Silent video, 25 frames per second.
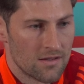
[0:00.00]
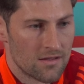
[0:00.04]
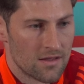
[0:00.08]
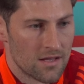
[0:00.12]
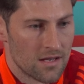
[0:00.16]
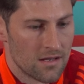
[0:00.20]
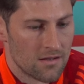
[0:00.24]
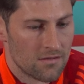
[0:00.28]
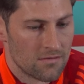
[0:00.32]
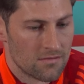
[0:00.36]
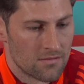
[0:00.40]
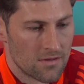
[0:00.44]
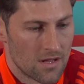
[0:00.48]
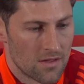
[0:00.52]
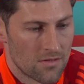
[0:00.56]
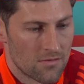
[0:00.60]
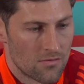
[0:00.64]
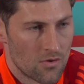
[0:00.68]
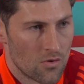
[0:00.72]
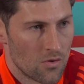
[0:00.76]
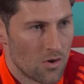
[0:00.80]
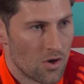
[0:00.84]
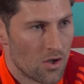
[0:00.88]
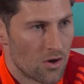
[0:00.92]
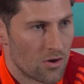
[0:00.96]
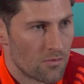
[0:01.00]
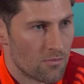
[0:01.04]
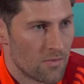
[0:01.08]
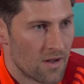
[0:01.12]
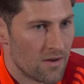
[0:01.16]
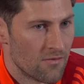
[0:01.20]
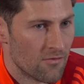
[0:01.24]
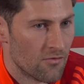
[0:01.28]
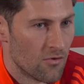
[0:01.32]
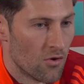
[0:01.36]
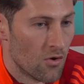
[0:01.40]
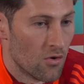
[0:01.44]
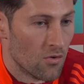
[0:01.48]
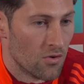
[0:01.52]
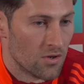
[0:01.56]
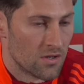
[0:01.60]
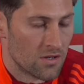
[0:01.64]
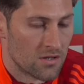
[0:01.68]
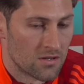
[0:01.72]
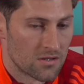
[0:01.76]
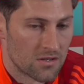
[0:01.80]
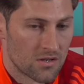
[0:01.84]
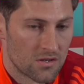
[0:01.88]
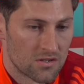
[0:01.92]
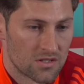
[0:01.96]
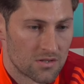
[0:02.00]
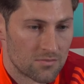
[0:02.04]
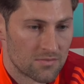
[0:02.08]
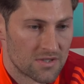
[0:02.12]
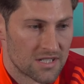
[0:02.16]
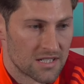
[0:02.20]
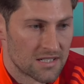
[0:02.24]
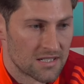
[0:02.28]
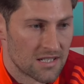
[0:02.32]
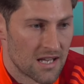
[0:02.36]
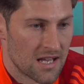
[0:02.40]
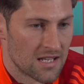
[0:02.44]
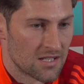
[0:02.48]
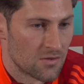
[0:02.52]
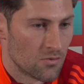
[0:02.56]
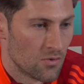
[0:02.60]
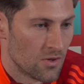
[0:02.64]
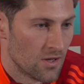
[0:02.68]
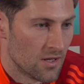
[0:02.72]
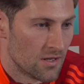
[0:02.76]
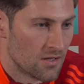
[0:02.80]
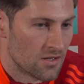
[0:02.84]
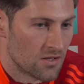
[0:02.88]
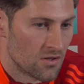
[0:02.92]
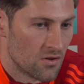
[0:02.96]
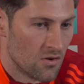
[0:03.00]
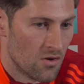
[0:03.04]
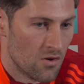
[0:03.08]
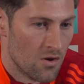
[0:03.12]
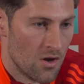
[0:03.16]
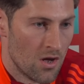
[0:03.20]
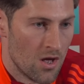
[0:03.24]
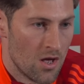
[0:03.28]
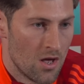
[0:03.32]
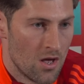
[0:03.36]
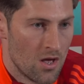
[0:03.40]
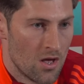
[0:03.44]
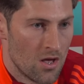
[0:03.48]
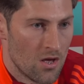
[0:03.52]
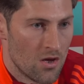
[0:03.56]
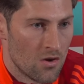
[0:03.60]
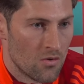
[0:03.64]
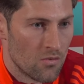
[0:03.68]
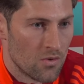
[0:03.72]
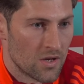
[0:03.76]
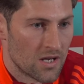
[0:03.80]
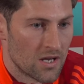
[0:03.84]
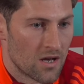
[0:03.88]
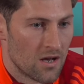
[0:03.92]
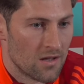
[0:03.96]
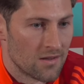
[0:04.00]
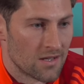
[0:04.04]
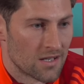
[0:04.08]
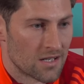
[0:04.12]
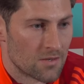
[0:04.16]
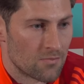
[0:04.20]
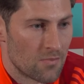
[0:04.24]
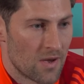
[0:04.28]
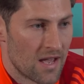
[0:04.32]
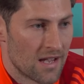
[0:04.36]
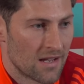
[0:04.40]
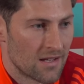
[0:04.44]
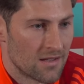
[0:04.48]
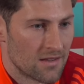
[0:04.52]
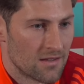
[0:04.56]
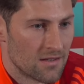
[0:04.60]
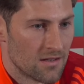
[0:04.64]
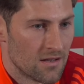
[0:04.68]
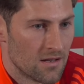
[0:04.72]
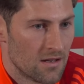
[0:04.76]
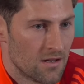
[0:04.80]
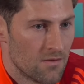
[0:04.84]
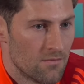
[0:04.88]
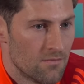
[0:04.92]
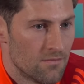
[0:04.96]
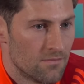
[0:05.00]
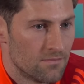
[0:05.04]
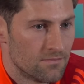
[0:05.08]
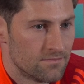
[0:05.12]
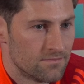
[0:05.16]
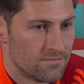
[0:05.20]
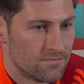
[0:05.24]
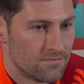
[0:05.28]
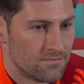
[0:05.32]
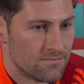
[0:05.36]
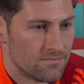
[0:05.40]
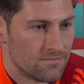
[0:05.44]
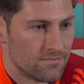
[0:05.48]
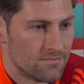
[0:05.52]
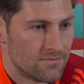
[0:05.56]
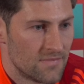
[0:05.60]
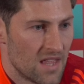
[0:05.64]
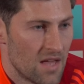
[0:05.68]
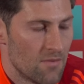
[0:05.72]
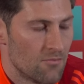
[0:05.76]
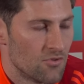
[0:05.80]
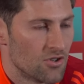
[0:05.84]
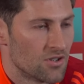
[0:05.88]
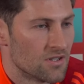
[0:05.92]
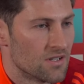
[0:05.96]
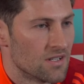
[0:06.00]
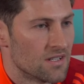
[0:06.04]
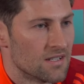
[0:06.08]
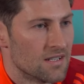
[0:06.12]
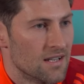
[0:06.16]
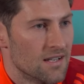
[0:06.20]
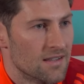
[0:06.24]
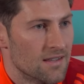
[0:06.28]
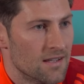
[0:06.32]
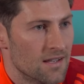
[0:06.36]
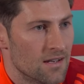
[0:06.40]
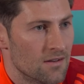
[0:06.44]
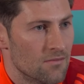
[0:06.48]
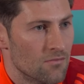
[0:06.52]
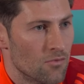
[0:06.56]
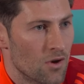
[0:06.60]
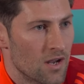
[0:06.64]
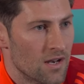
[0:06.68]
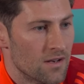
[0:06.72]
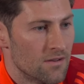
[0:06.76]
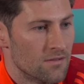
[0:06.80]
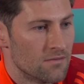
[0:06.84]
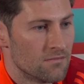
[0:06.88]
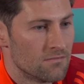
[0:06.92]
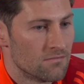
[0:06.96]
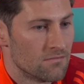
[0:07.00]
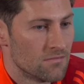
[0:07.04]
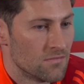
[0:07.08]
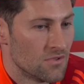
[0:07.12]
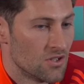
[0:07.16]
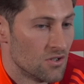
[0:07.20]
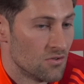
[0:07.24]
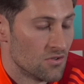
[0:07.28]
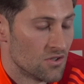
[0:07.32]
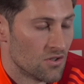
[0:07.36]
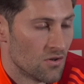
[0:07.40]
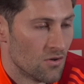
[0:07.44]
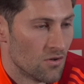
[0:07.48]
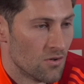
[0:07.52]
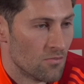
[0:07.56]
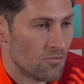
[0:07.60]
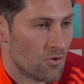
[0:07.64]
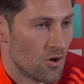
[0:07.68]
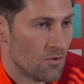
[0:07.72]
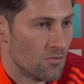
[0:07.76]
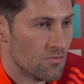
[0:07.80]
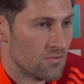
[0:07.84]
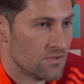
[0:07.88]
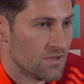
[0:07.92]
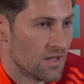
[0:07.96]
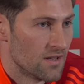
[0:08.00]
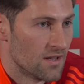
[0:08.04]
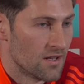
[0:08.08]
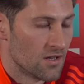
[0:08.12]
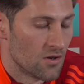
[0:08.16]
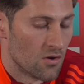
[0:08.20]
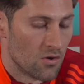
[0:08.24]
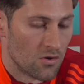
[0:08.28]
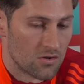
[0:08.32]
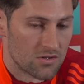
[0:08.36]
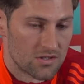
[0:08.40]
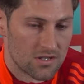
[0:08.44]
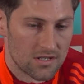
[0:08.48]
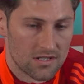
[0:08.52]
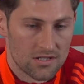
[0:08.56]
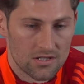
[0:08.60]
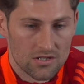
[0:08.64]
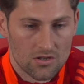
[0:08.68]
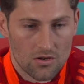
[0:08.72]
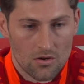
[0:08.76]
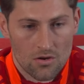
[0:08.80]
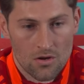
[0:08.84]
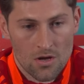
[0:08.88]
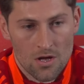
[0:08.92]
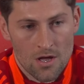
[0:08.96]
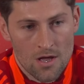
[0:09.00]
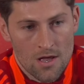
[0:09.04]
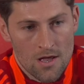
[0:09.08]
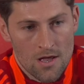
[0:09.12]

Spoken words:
They threw a lot of men forward and got some success with it, so we can't expect them just to sit in when you saw the problems that they caused us. So